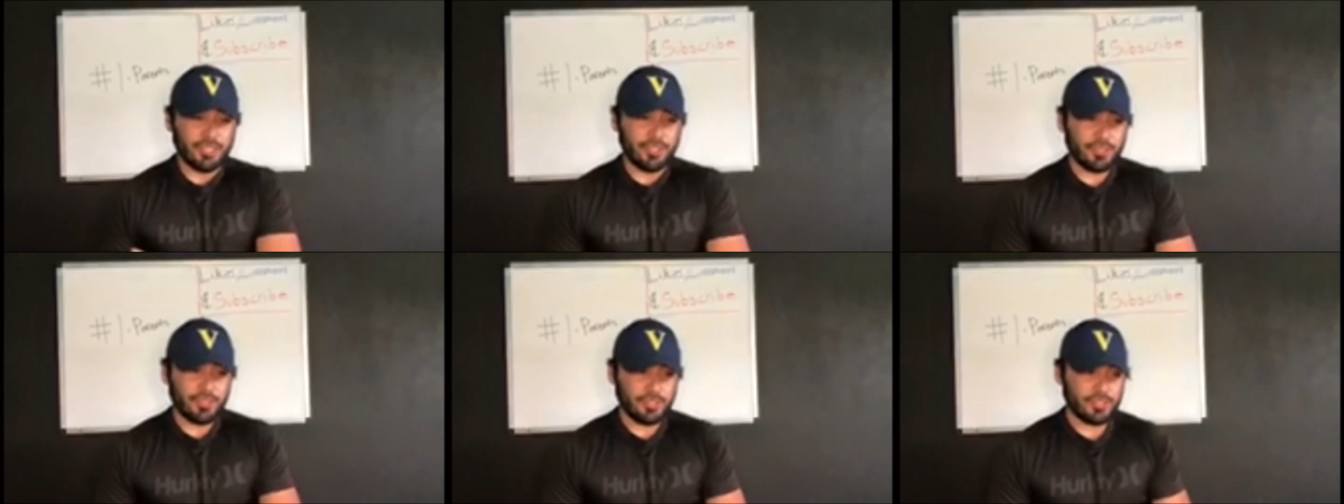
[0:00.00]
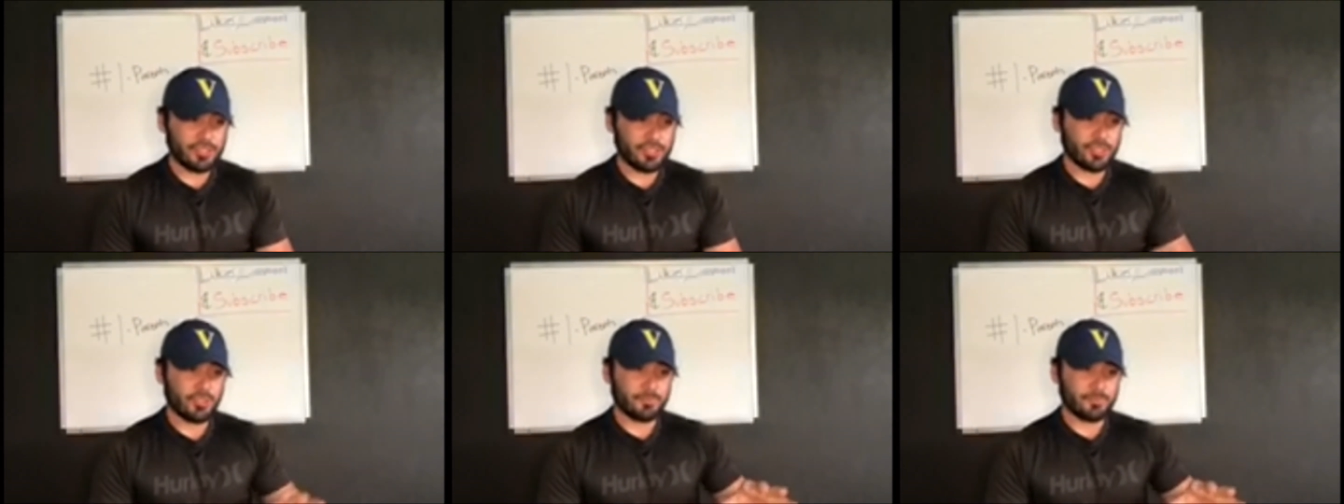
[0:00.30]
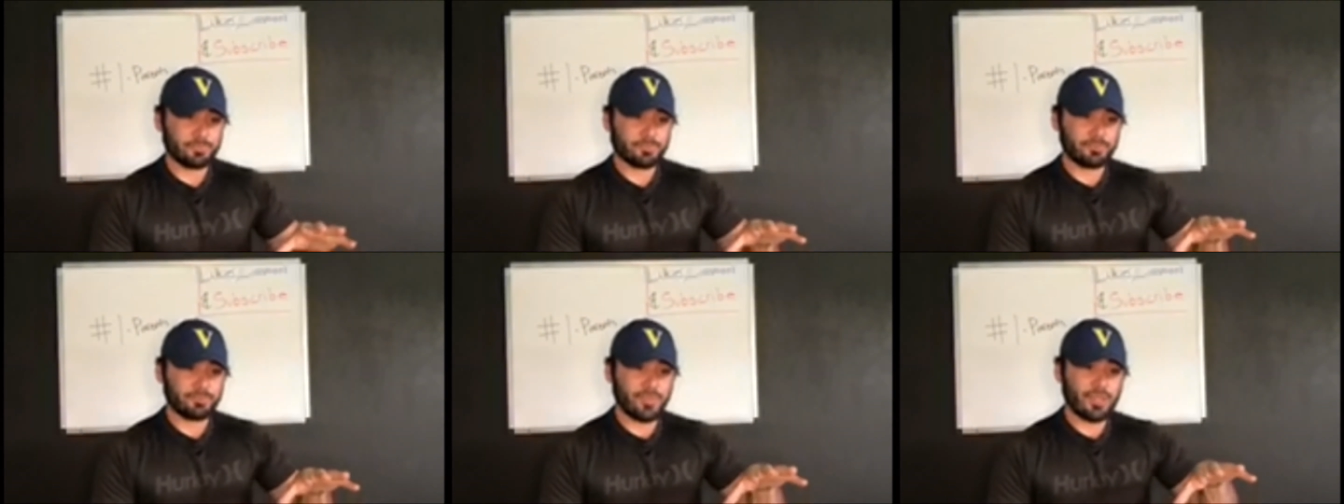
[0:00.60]
So
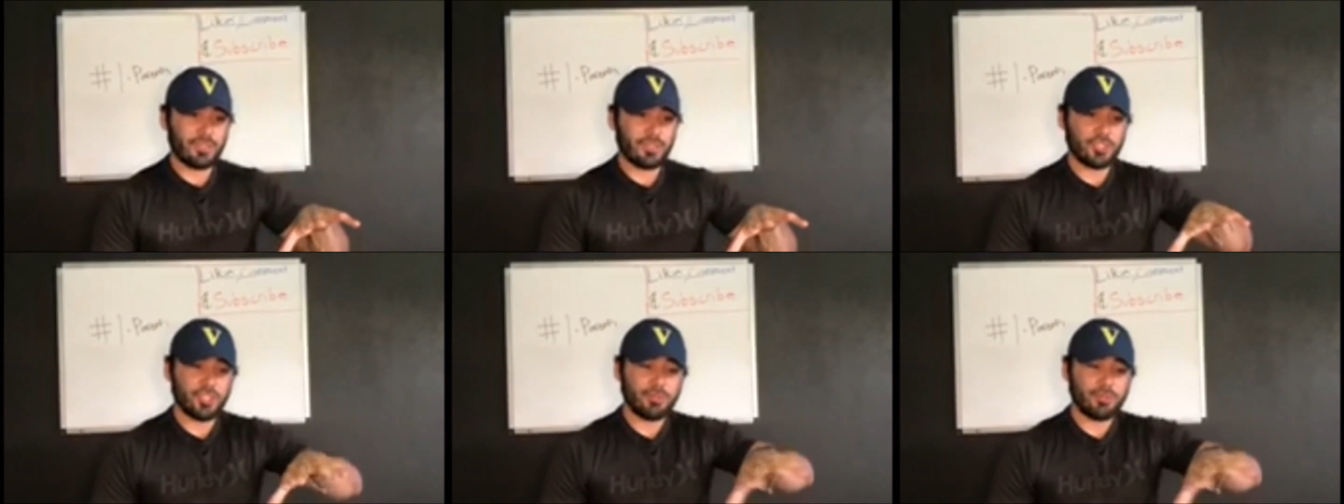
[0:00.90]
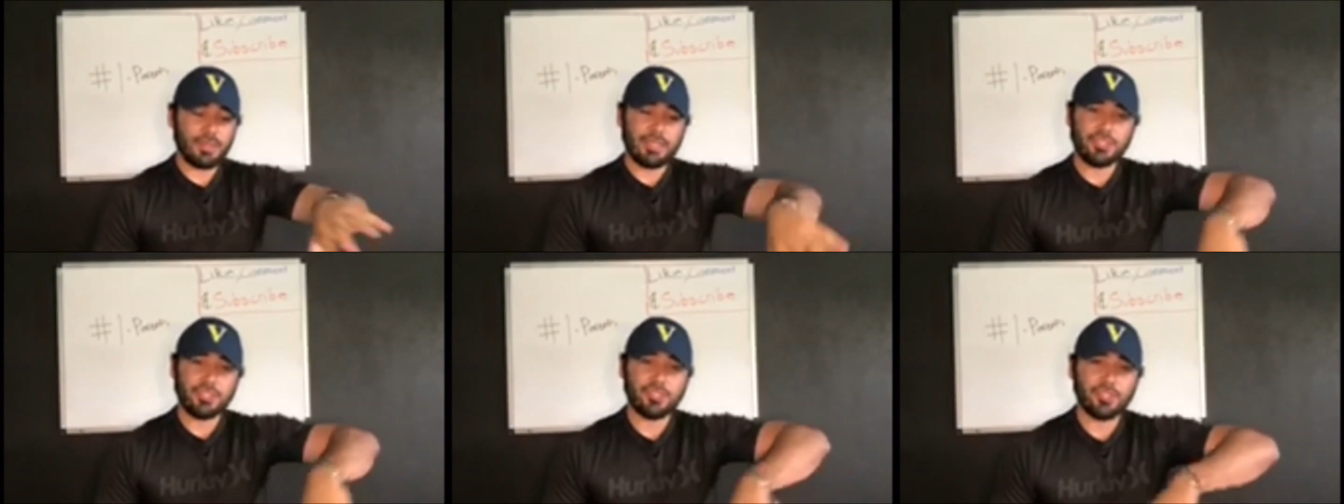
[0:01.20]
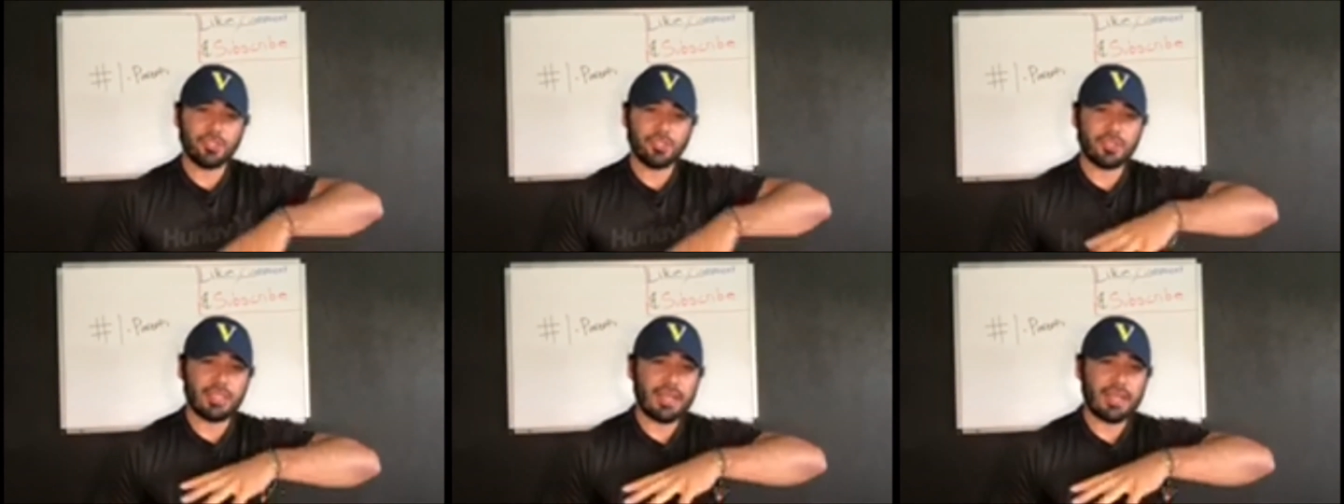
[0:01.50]
she made
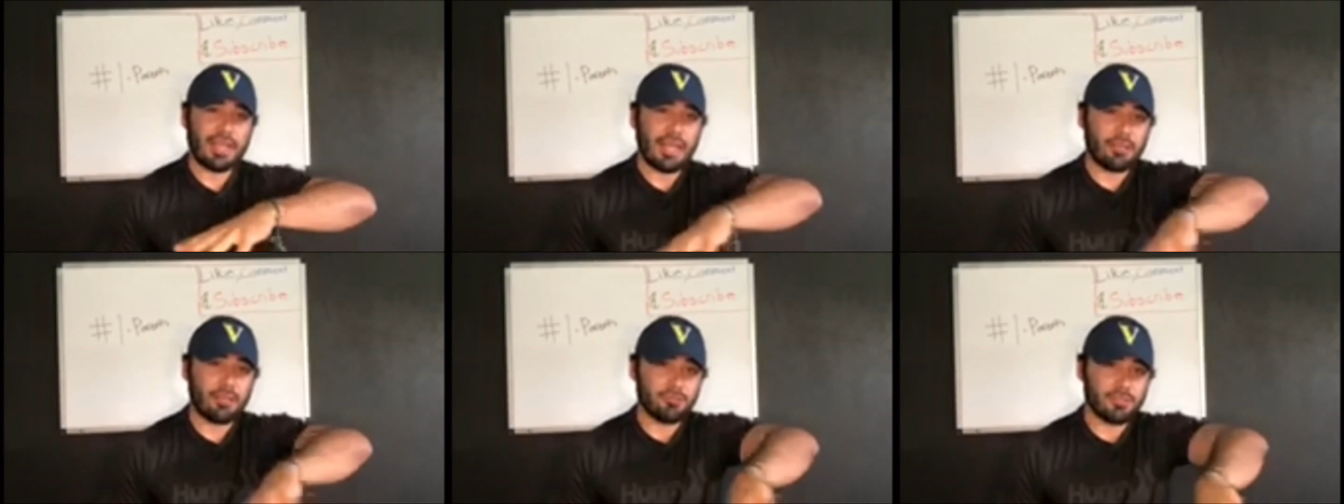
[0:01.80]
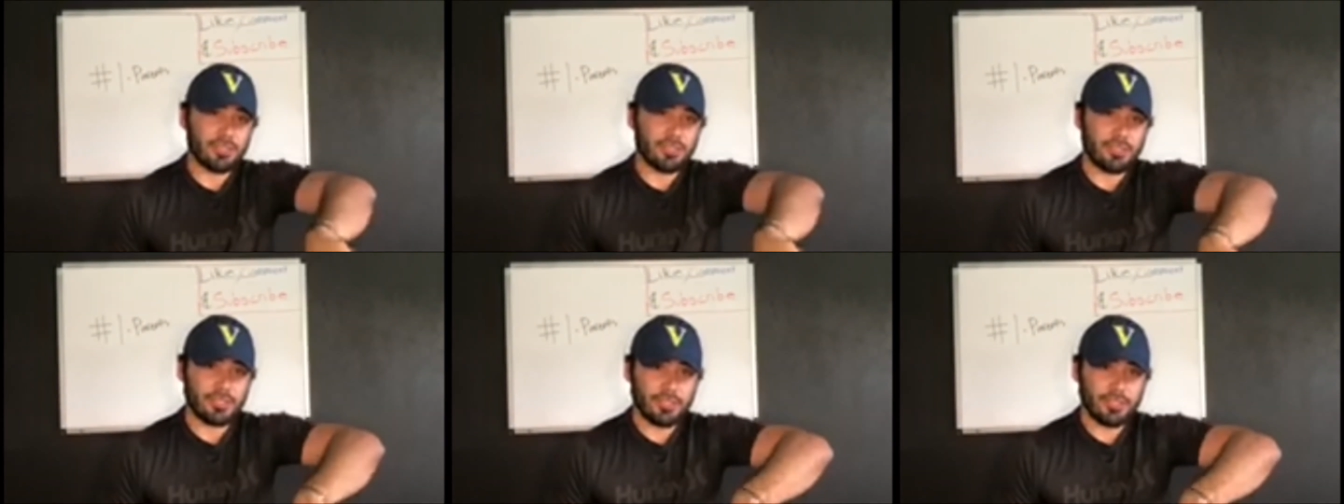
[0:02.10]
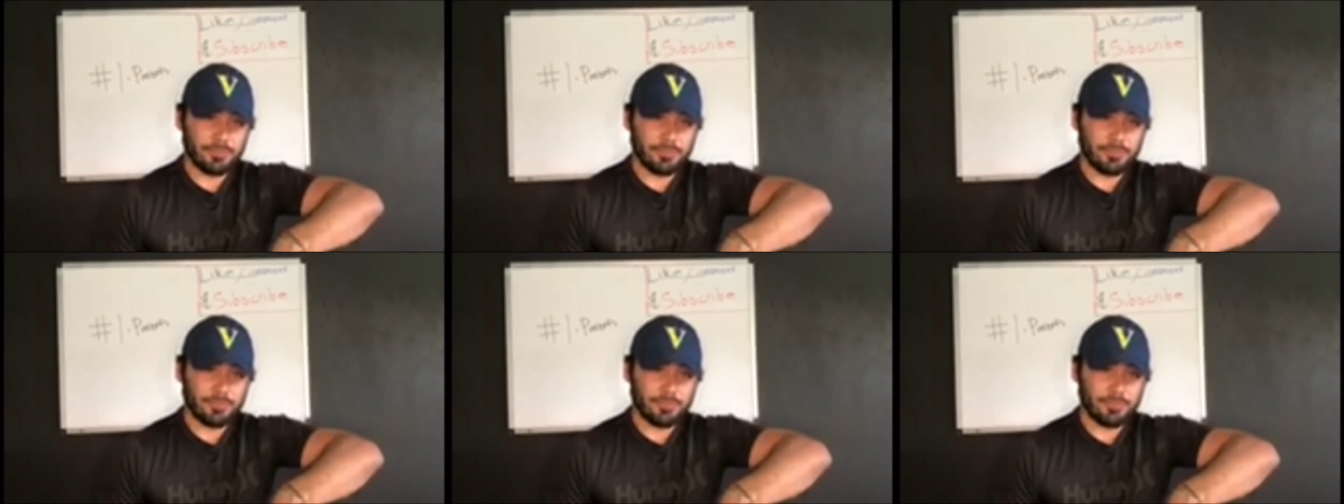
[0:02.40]
sure I was good